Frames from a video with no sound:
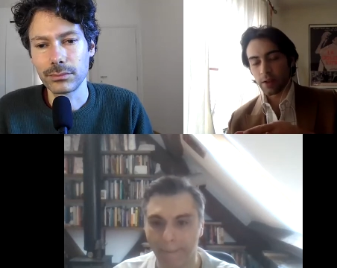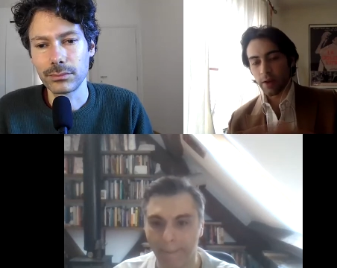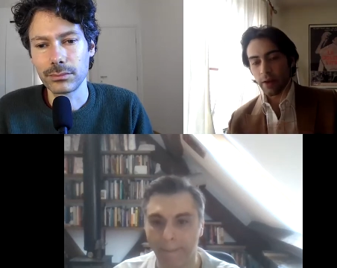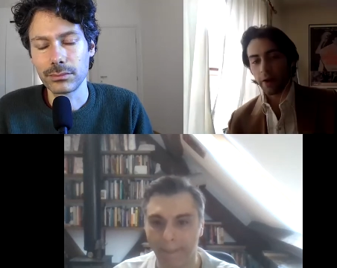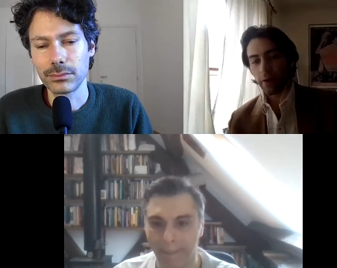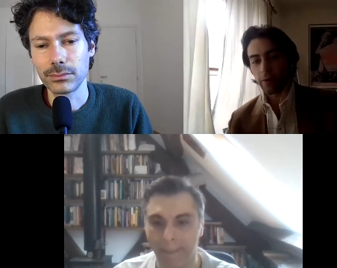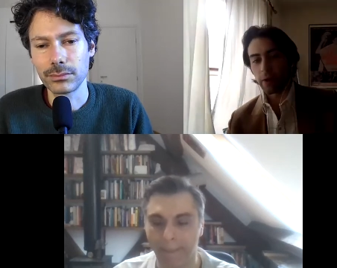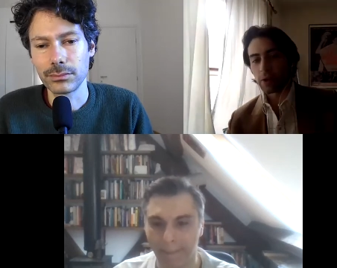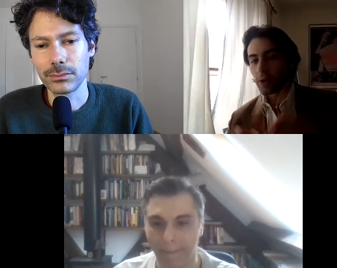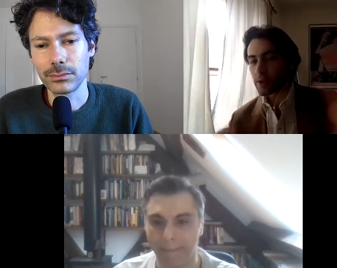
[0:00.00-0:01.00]
Speaker 1: archive
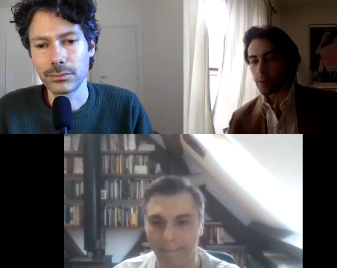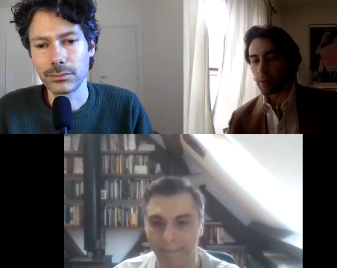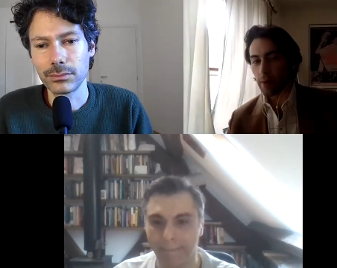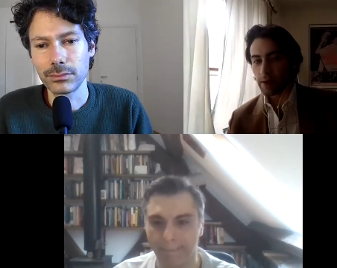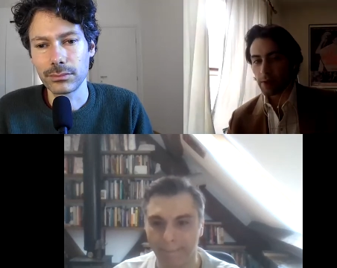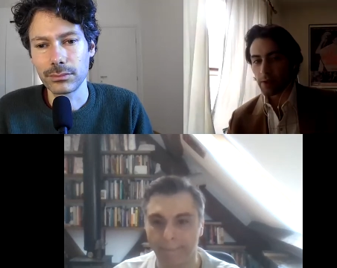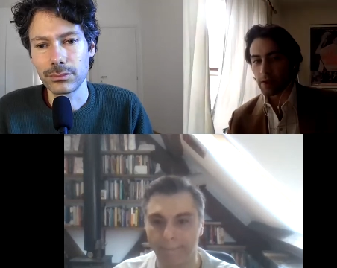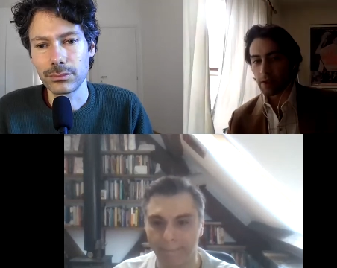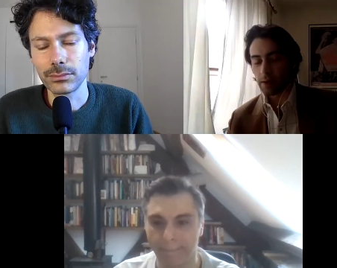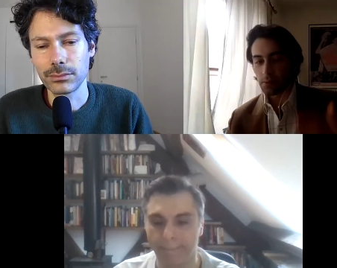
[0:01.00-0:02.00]
footage, or has it been
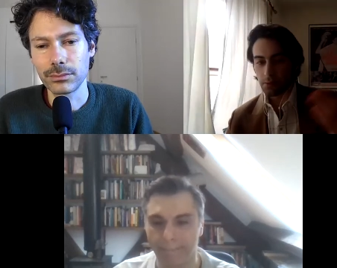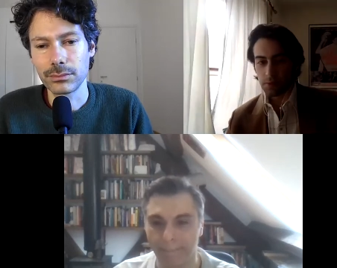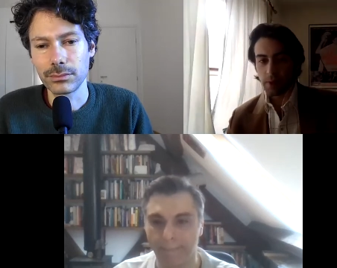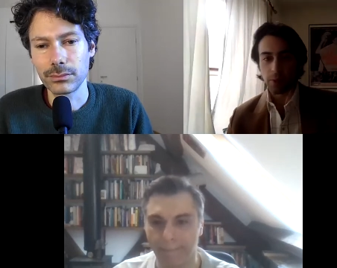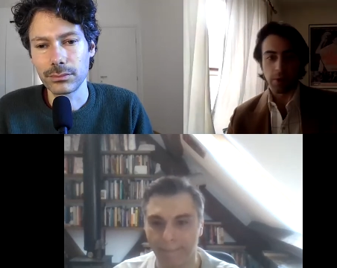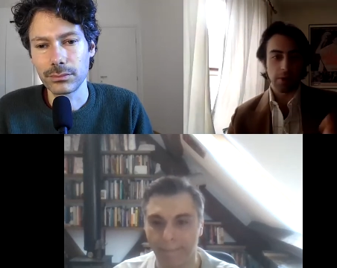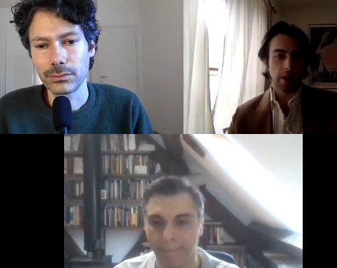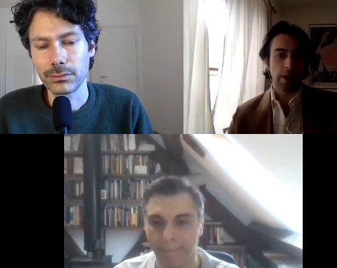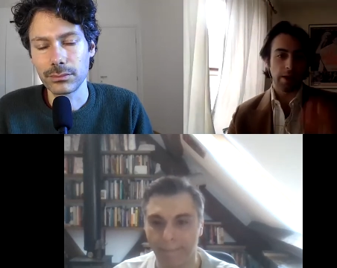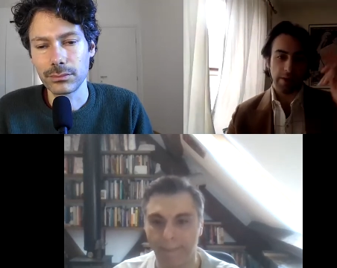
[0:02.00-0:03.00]
relatively simple?
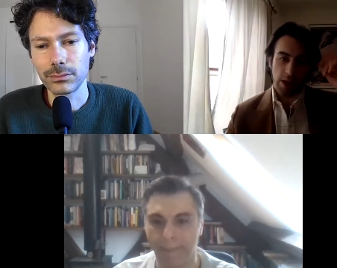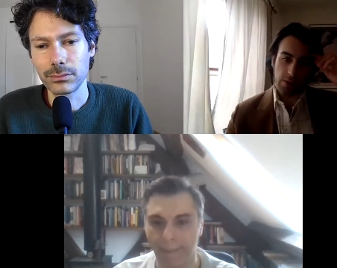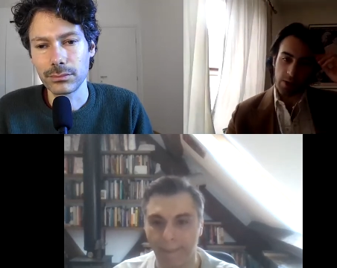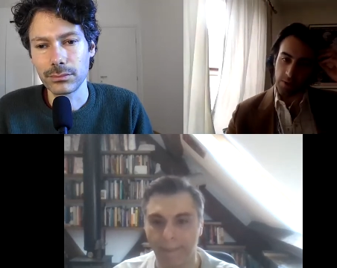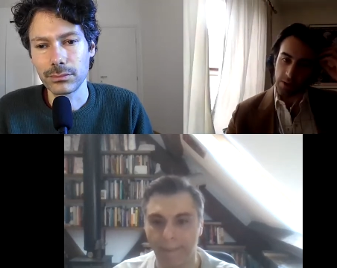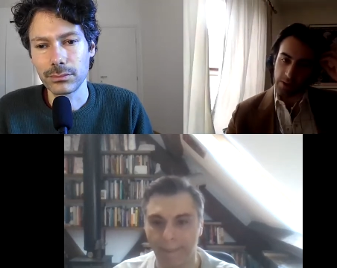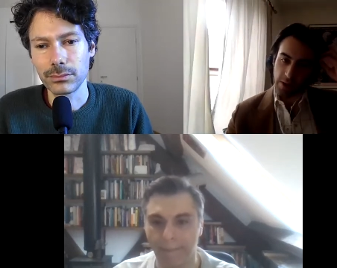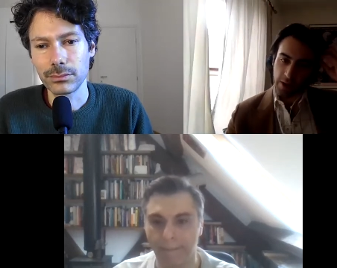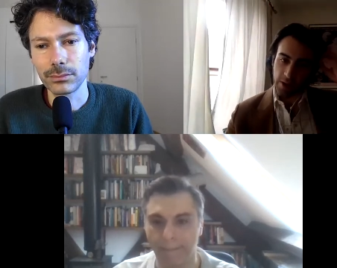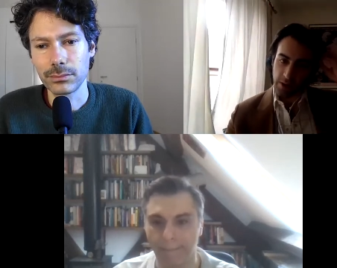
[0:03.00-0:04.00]
Uh, Xavier, if you
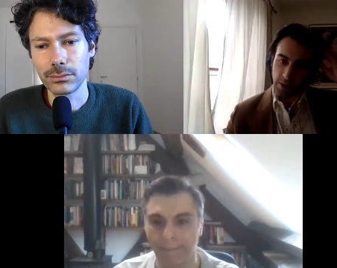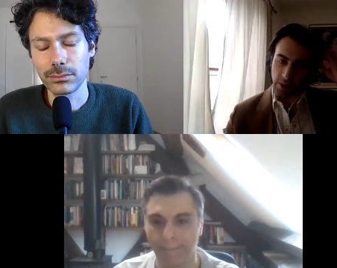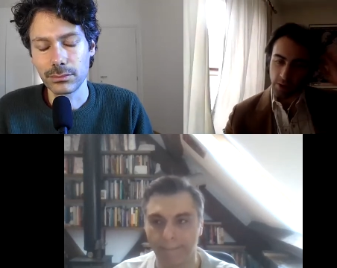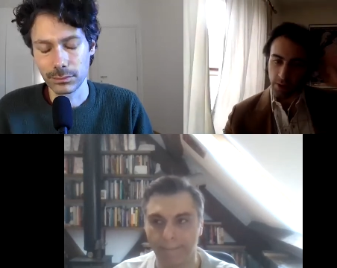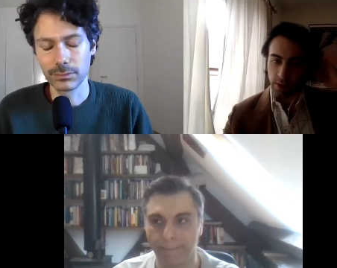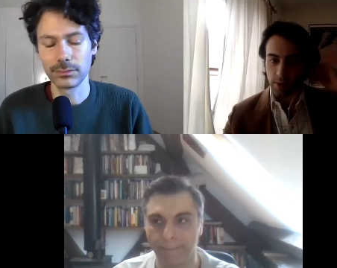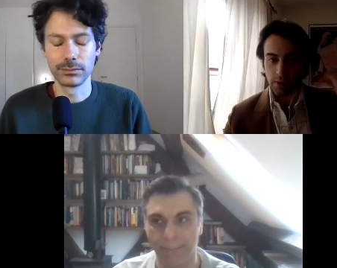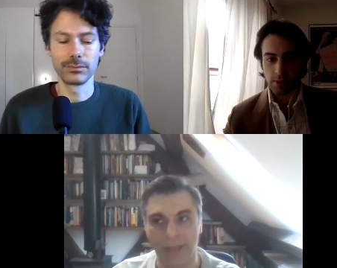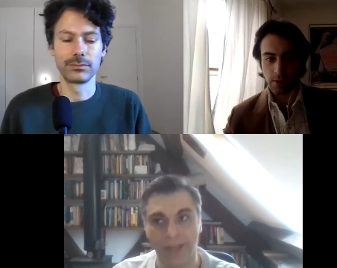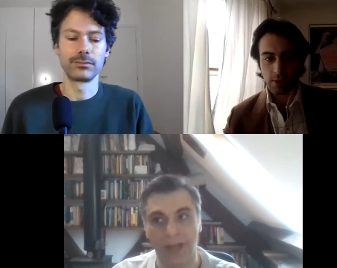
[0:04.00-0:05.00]
start.
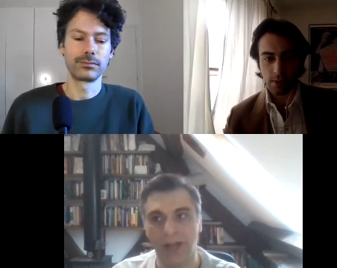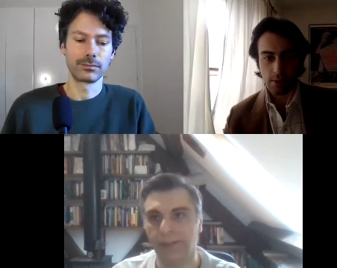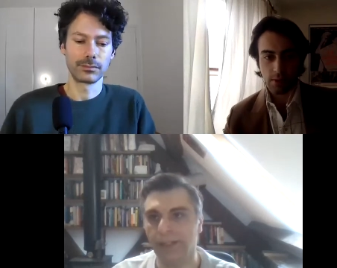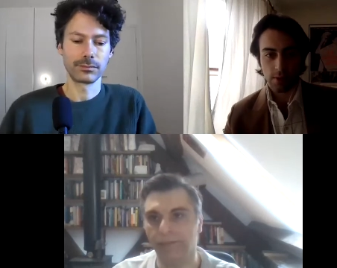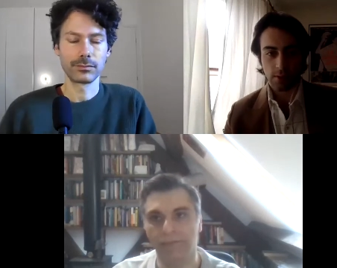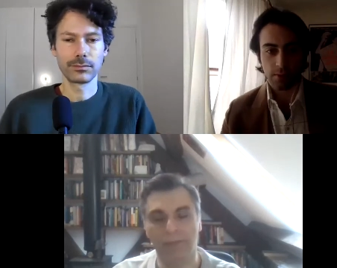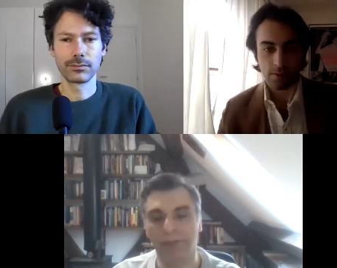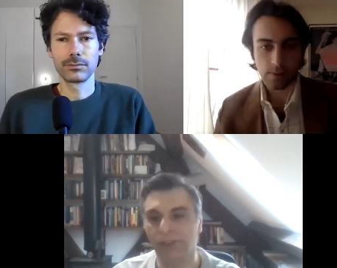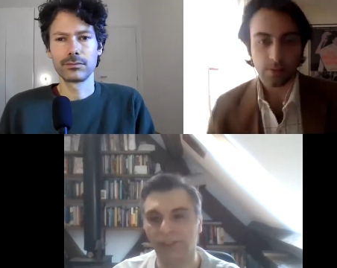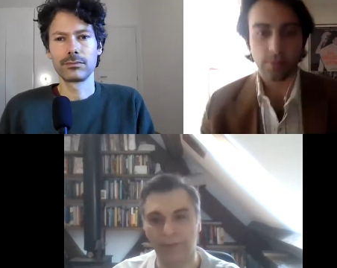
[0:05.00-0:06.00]
Speaker 2: I think
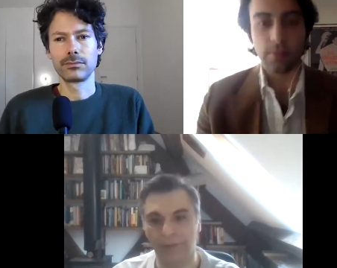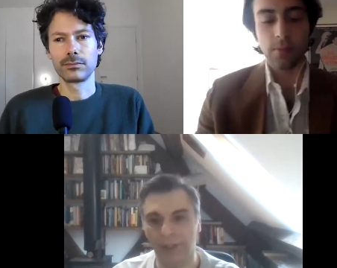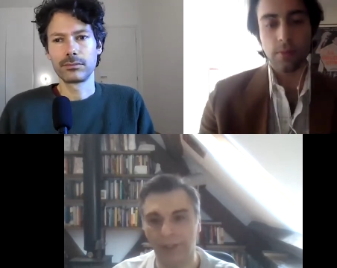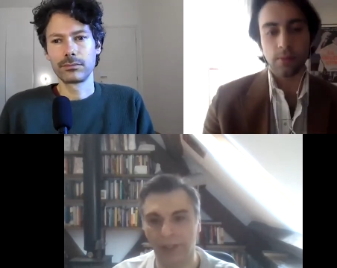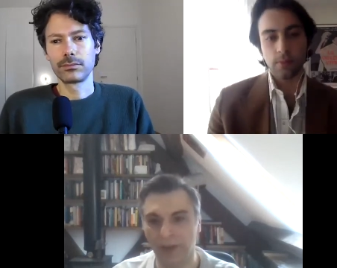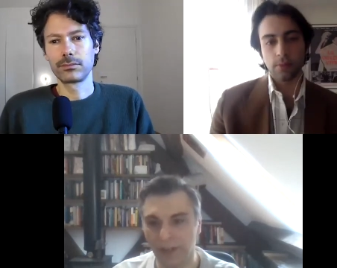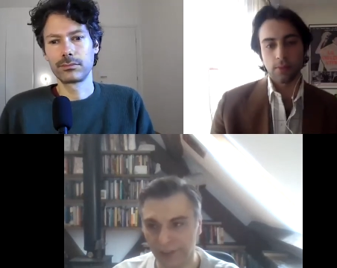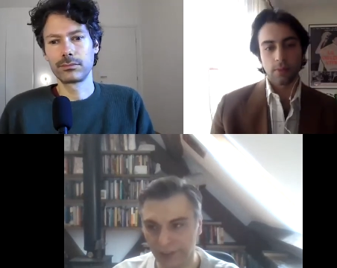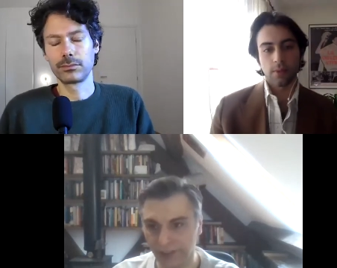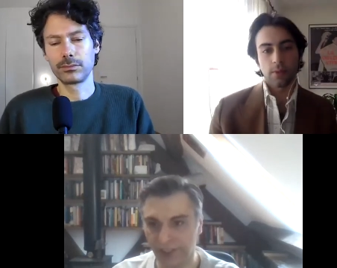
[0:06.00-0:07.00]
most definitely the
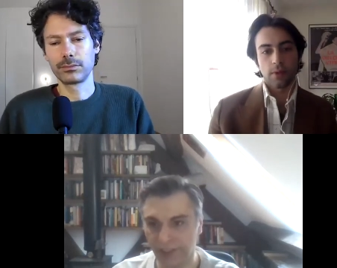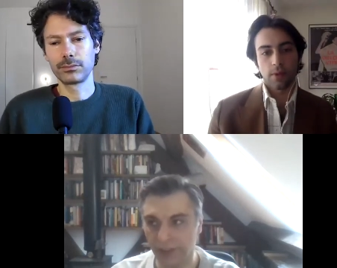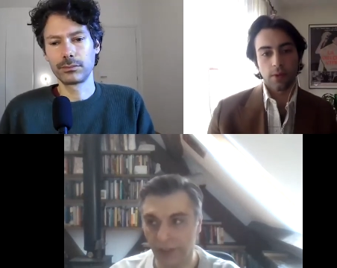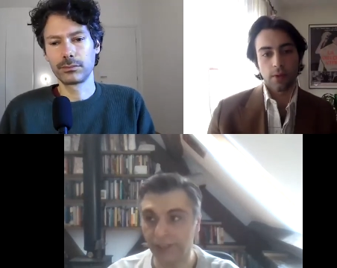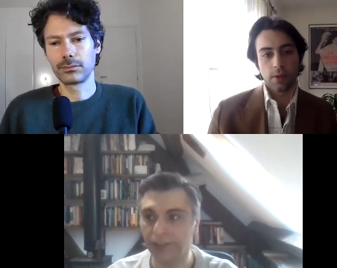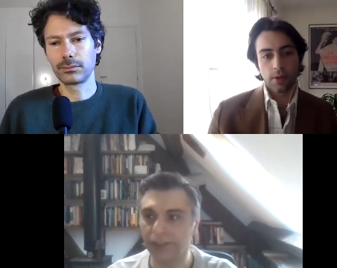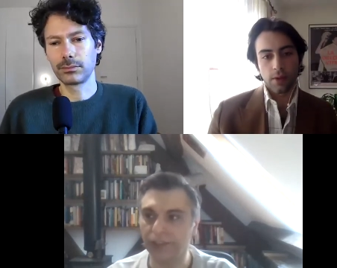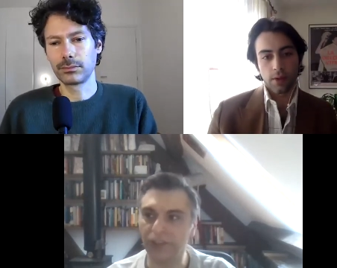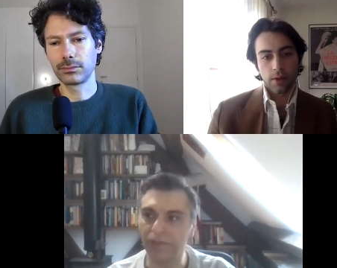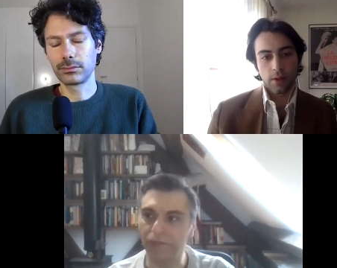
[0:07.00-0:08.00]

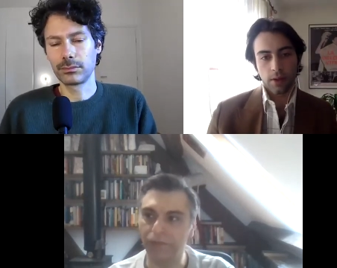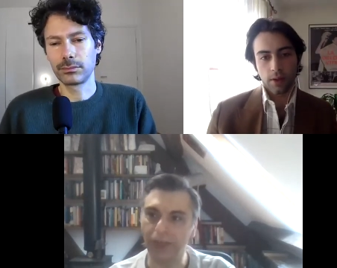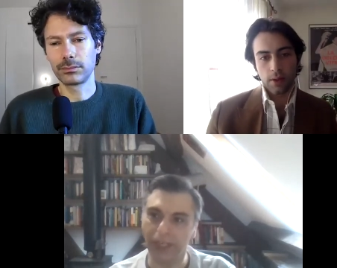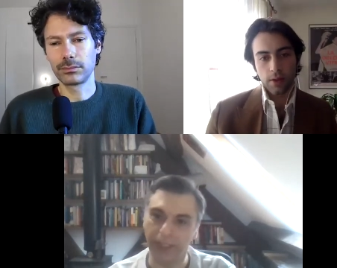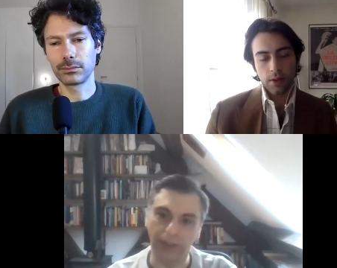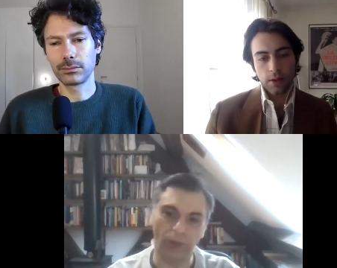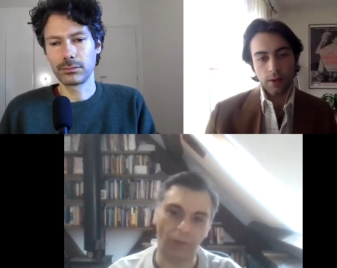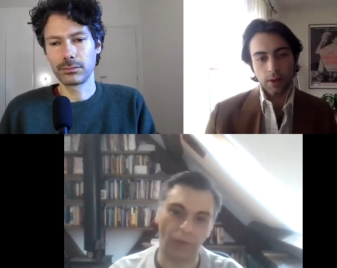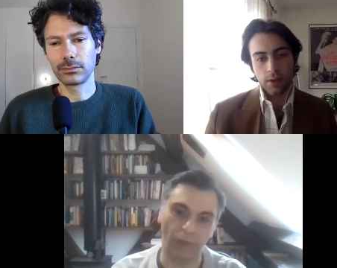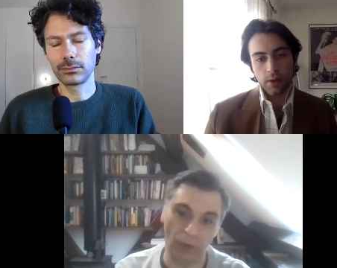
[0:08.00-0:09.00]
licensing fees
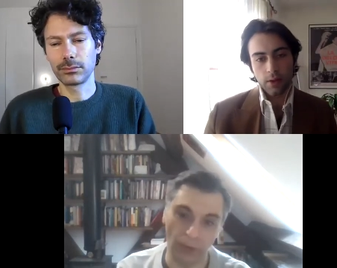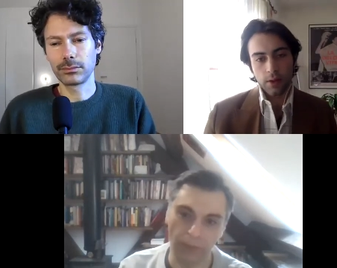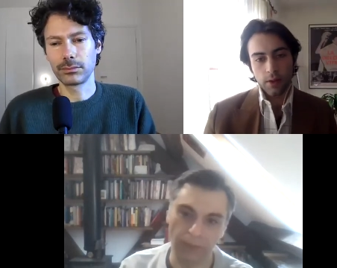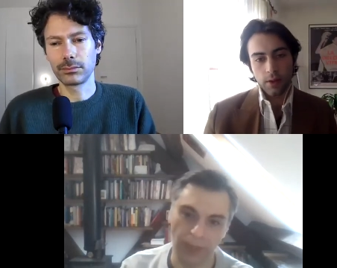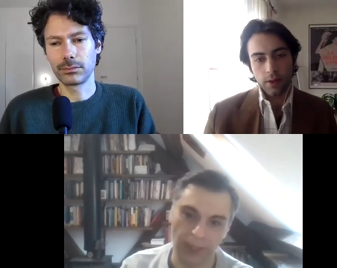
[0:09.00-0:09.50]
for film